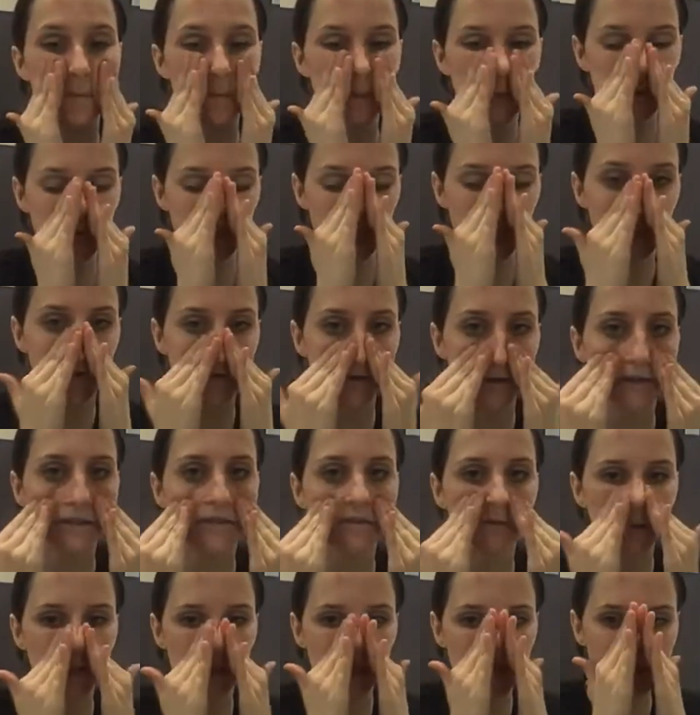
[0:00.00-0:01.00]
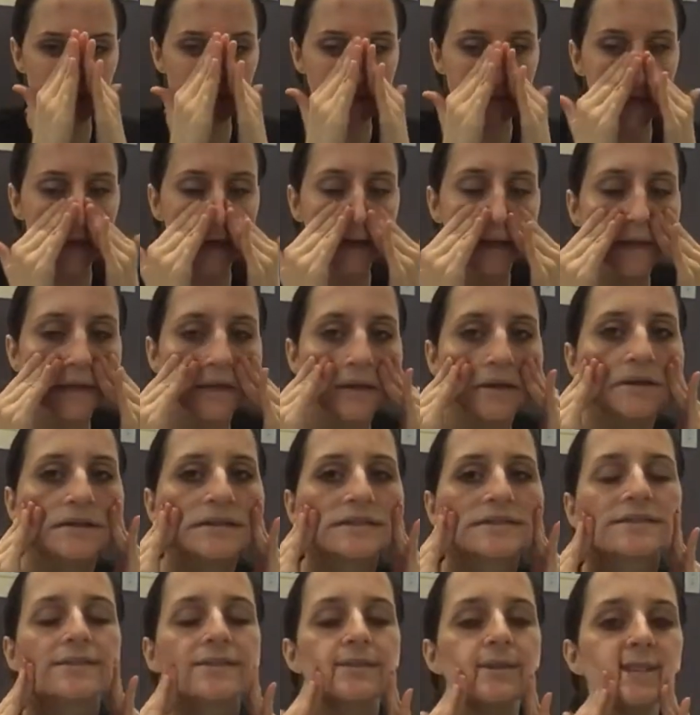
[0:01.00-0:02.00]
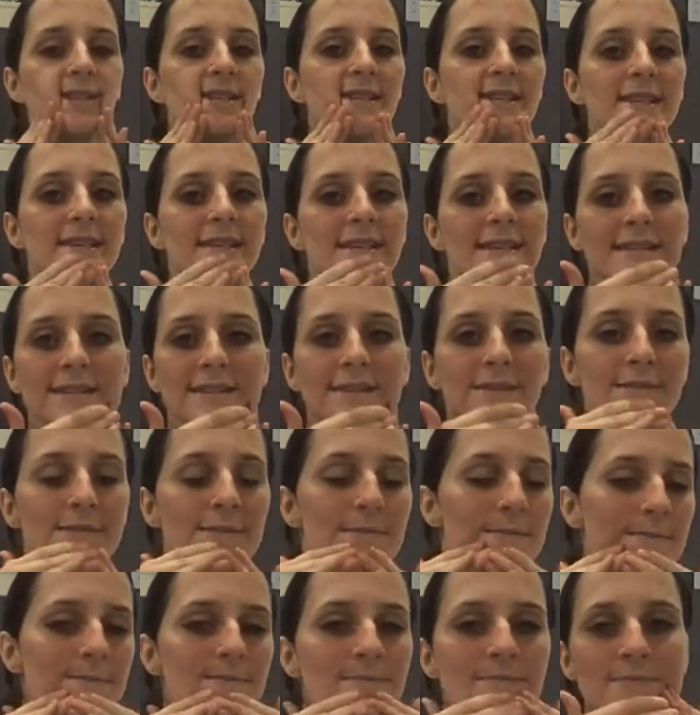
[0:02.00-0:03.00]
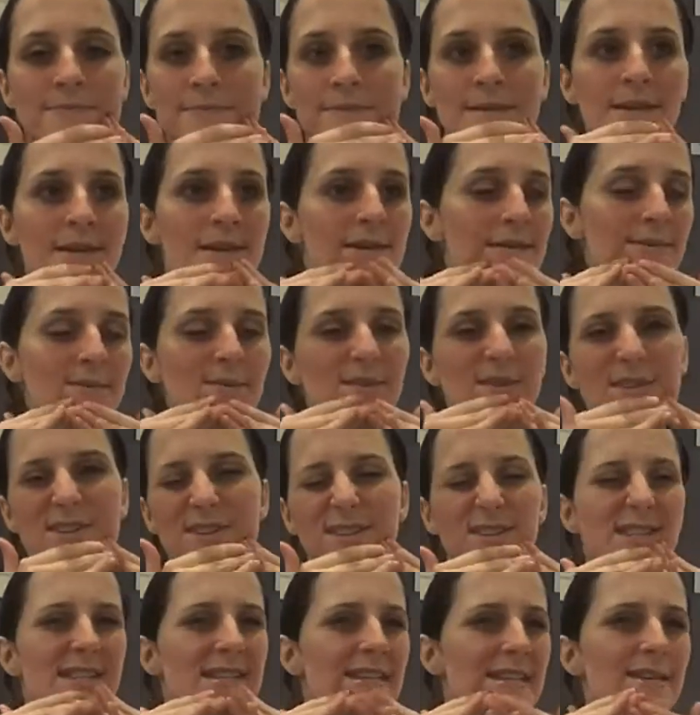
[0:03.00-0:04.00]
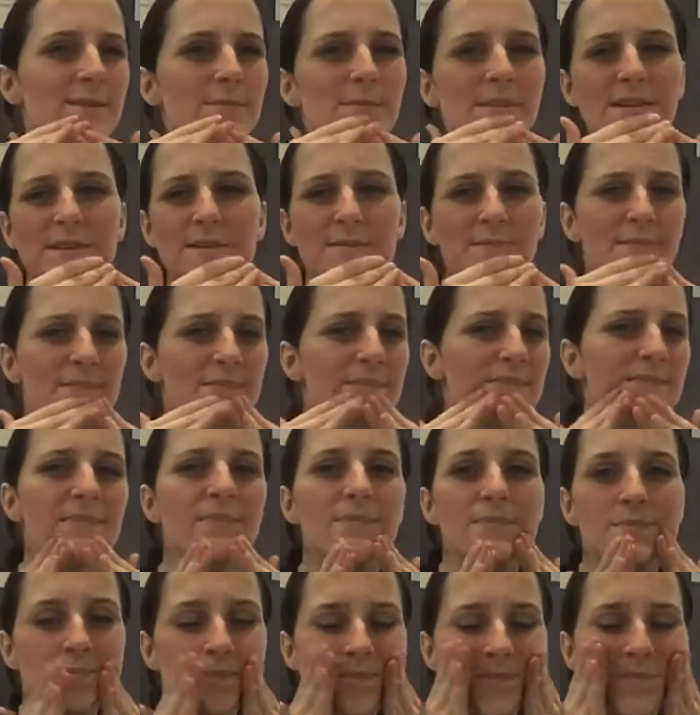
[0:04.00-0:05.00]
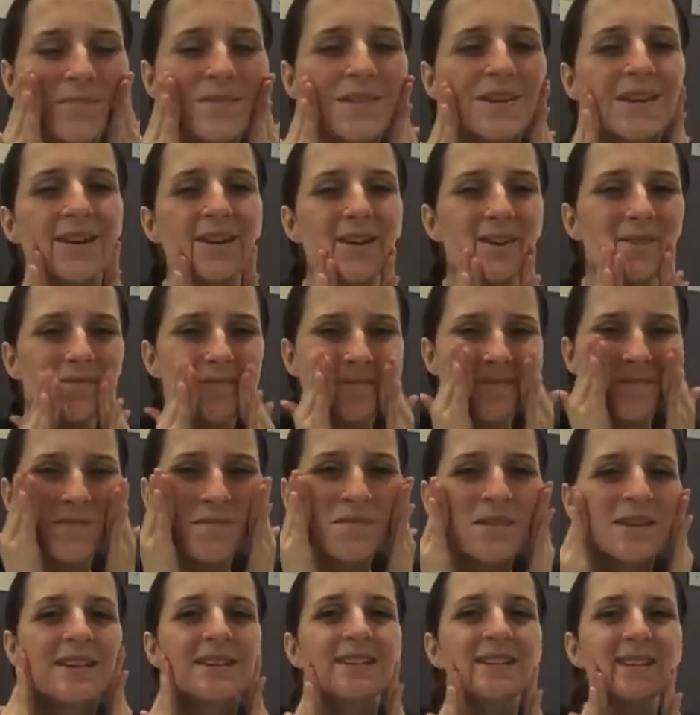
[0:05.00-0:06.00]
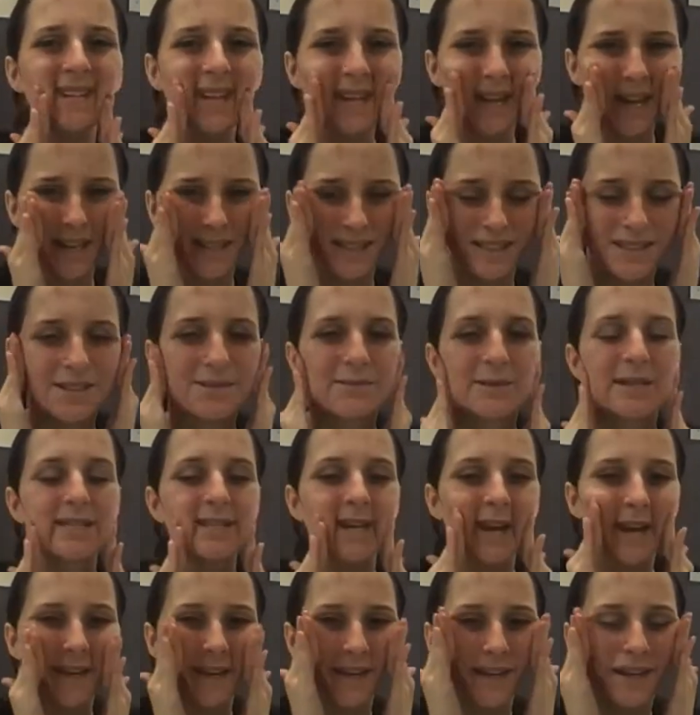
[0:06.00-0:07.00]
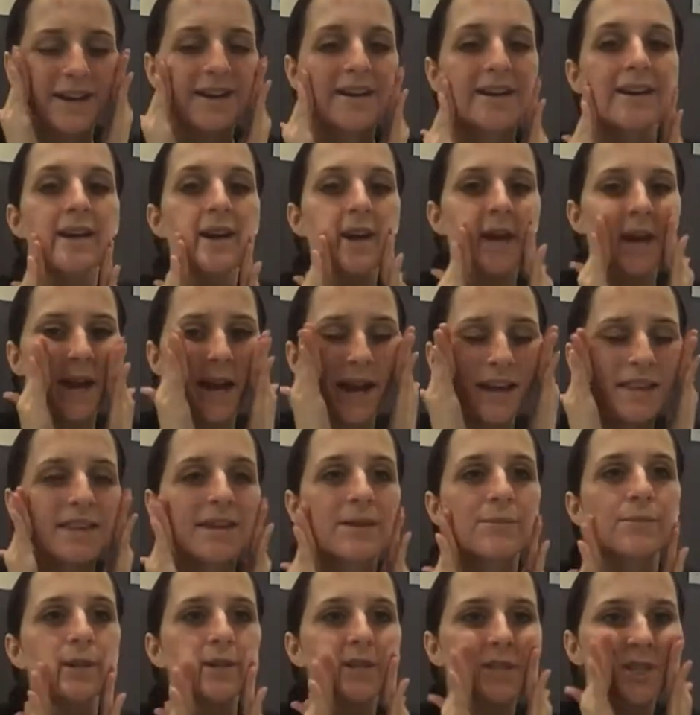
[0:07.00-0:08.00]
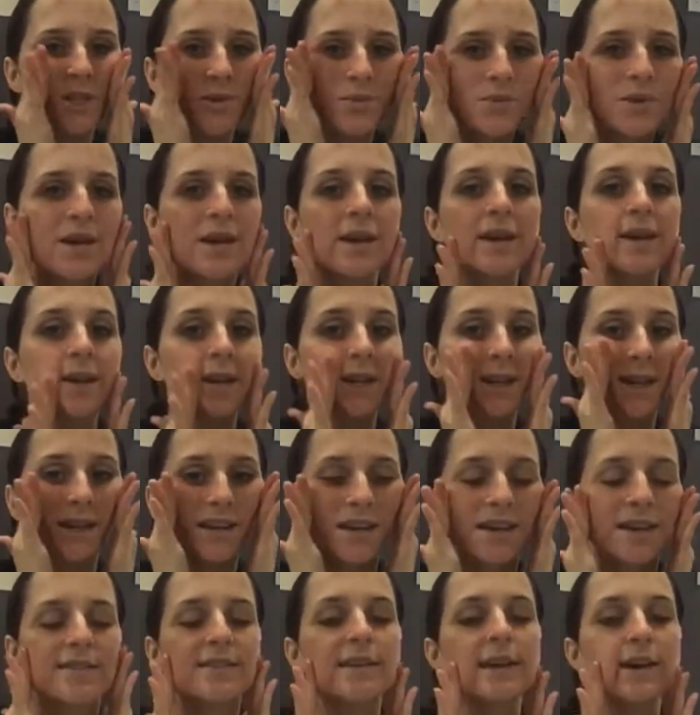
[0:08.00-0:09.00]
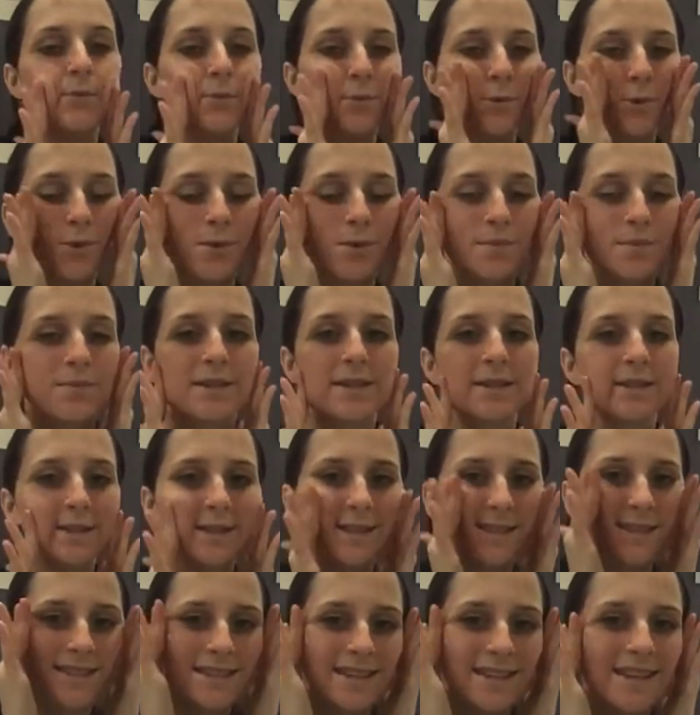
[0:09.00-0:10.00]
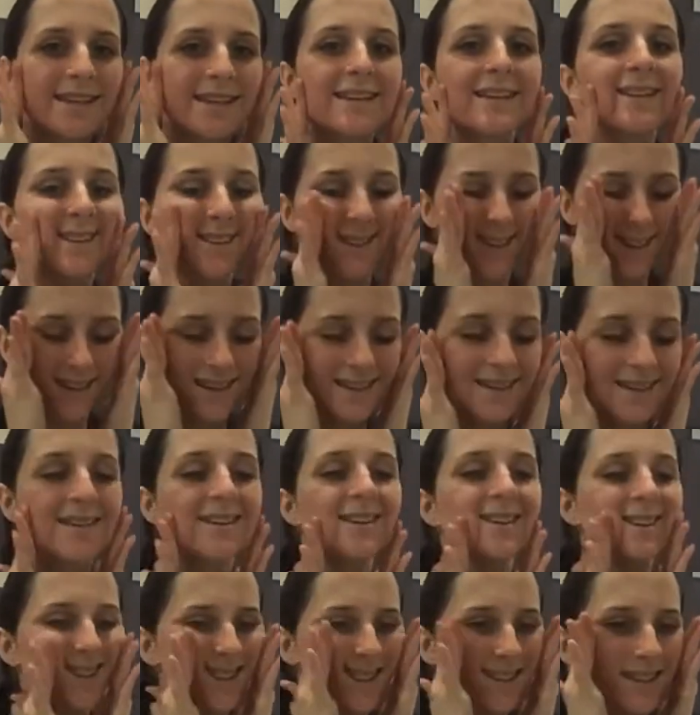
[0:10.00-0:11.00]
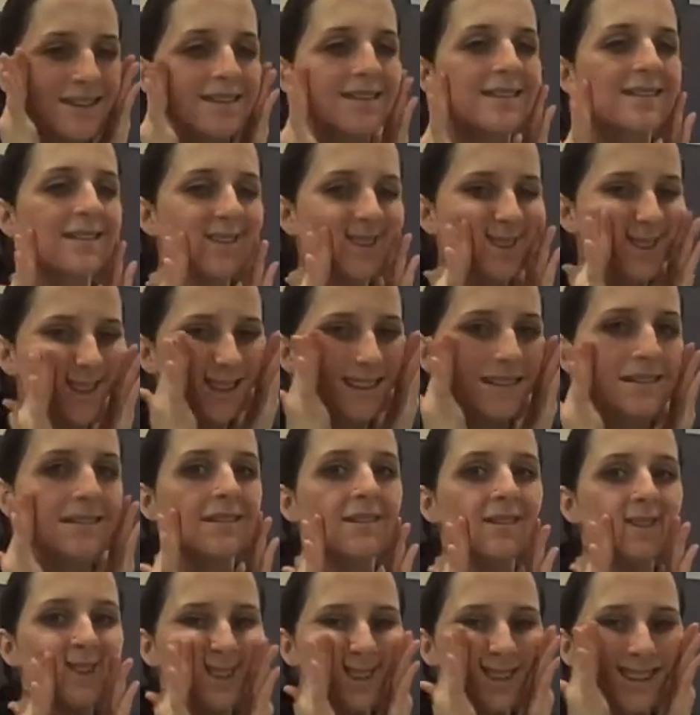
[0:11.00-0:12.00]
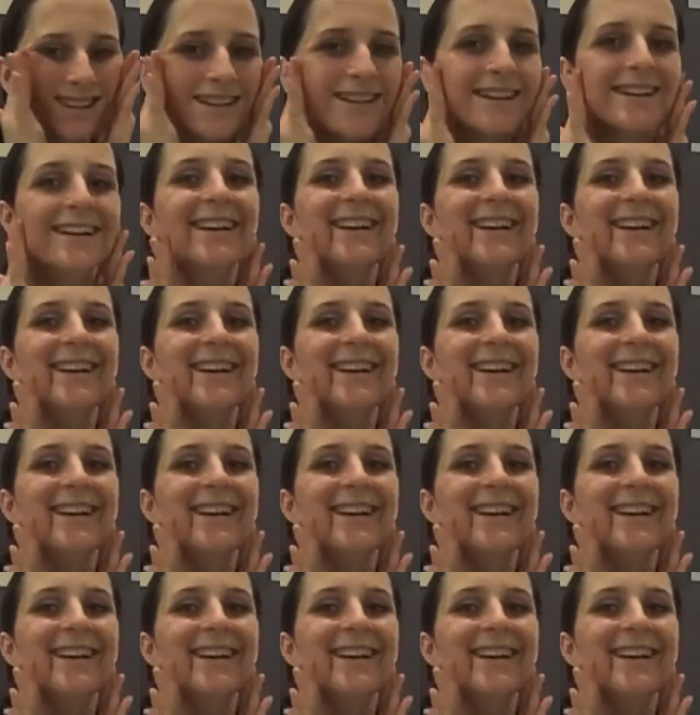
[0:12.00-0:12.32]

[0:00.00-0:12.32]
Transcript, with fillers: spread around the face. See so yeah, how here it's a little bit sticky still. Well, not sticky, but you know. Tackier. Yeah, it's a little bit tackier. And then once you work it in and get that warmth into the skin, uh,